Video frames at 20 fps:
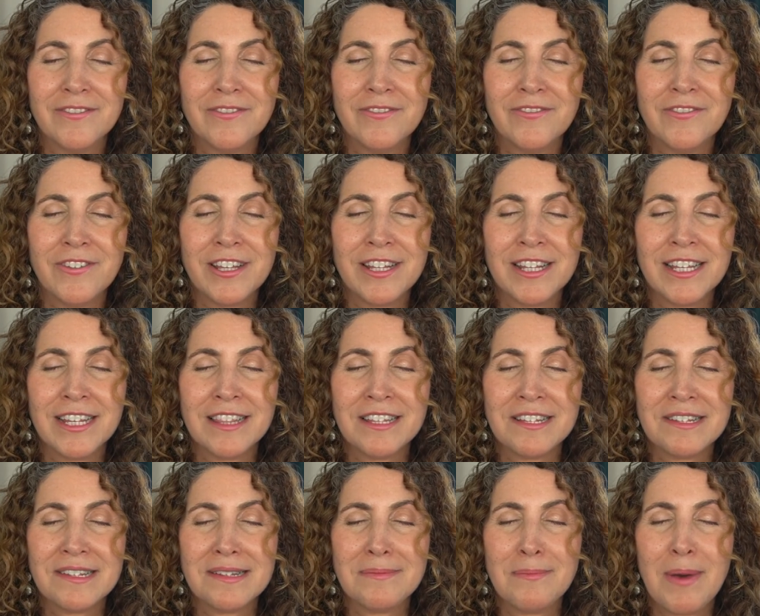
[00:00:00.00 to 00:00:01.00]
feeling
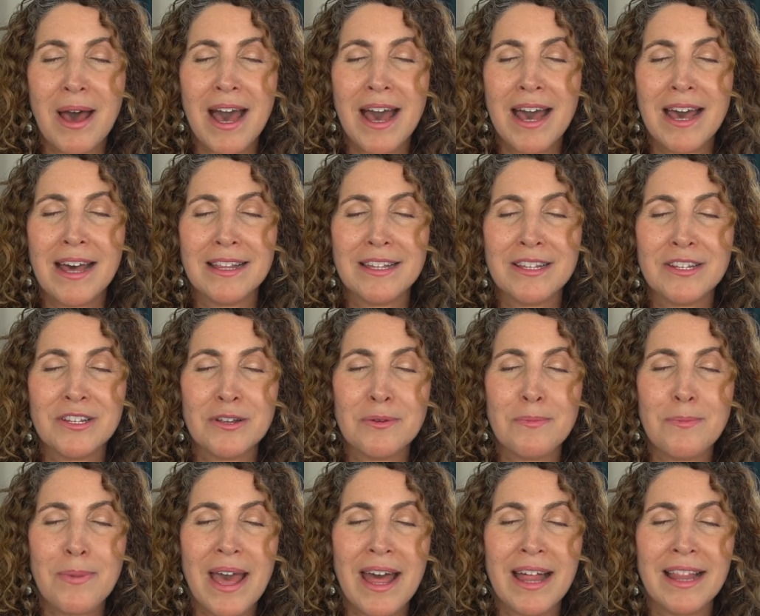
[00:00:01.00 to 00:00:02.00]
the smile in your
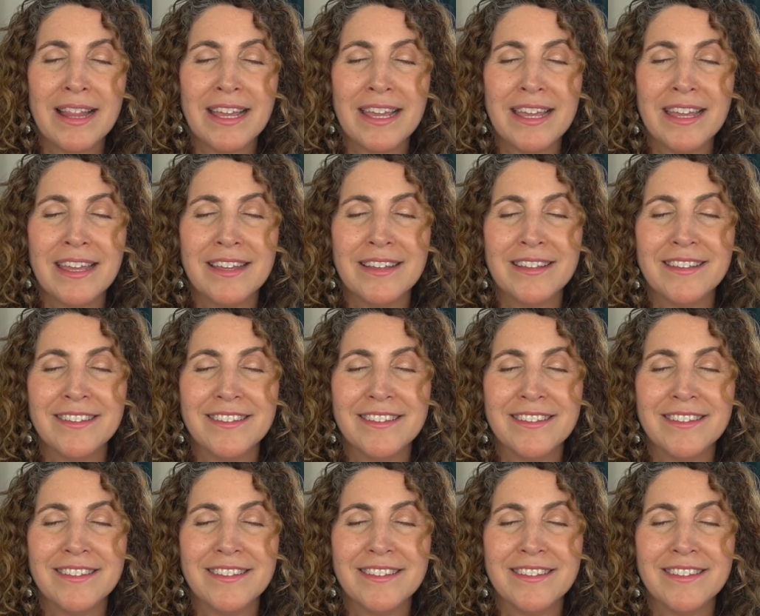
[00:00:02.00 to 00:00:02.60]
belly,